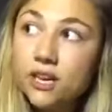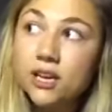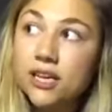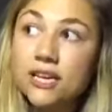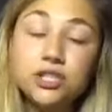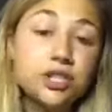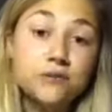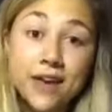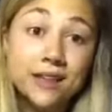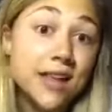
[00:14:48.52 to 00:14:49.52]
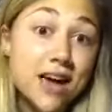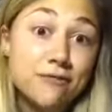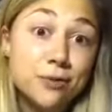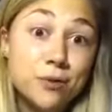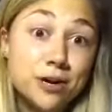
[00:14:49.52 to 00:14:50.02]
into van
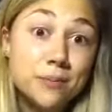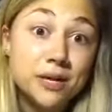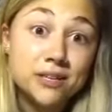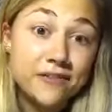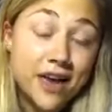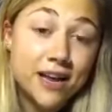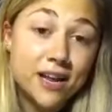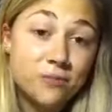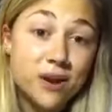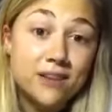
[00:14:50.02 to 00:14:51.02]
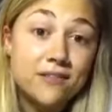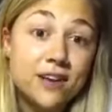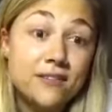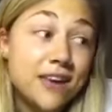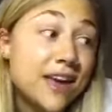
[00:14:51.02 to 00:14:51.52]
life. We want to build a van and
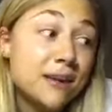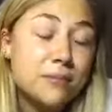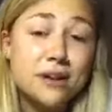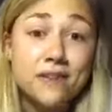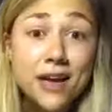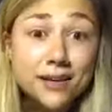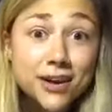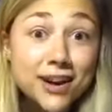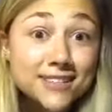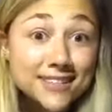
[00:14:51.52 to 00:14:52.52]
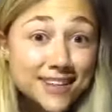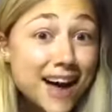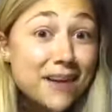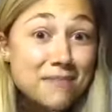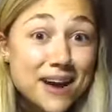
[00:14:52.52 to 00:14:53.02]
renovate a van, but a van costs a
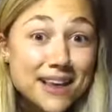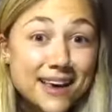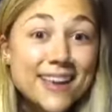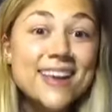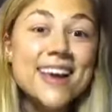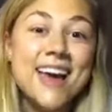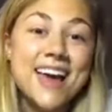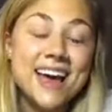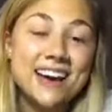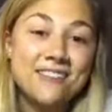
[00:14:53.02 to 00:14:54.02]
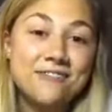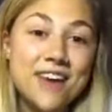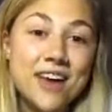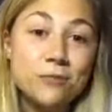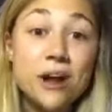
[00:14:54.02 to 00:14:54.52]
lot of money, and a
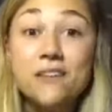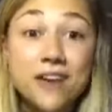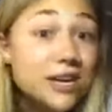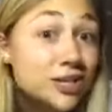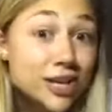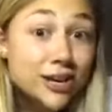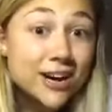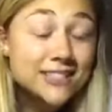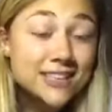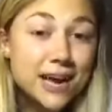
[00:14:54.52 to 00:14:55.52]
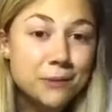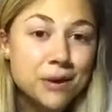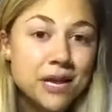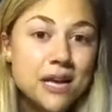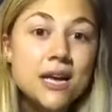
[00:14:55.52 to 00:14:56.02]
van renovation costs a lot of
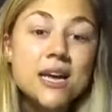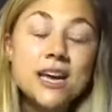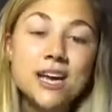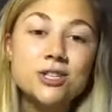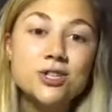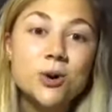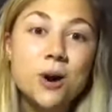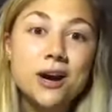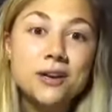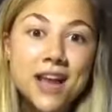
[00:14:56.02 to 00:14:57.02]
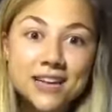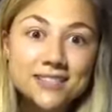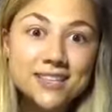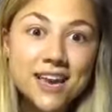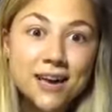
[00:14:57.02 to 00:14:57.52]
money. And so our
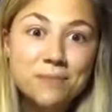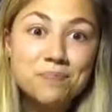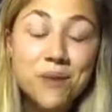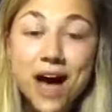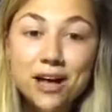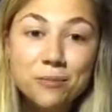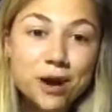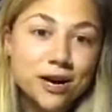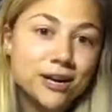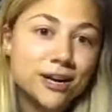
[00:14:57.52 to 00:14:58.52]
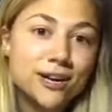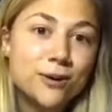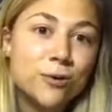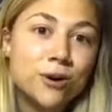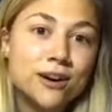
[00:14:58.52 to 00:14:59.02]
next like mile marker
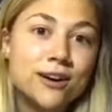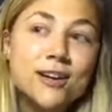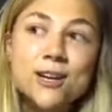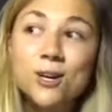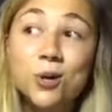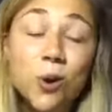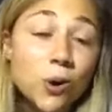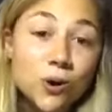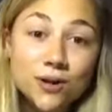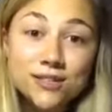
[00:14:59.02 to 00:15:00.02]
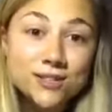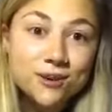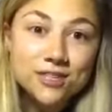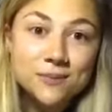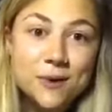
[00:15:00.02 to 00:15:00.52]
or goal, so
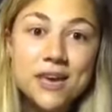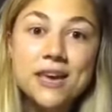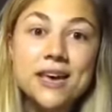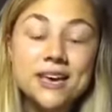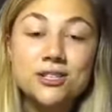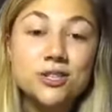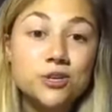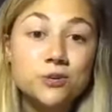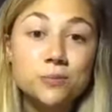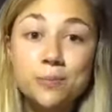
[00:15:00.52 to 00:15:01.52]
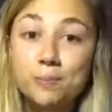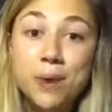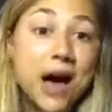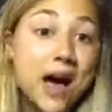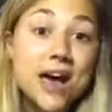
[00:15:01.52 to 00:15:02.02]
to speak, is to
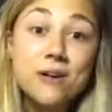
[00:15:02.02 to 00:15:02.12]
buy,